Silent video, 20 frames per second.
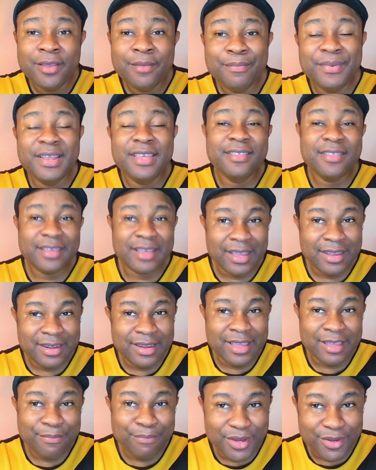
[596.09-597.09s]
Please kindly
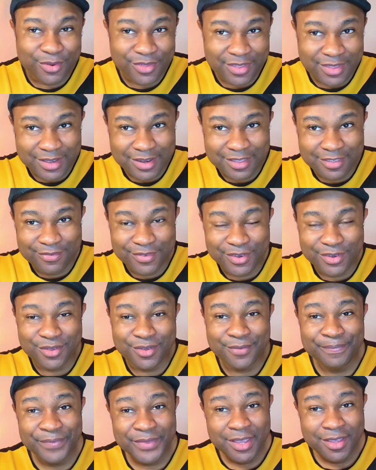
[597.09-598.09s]
help me to share this video,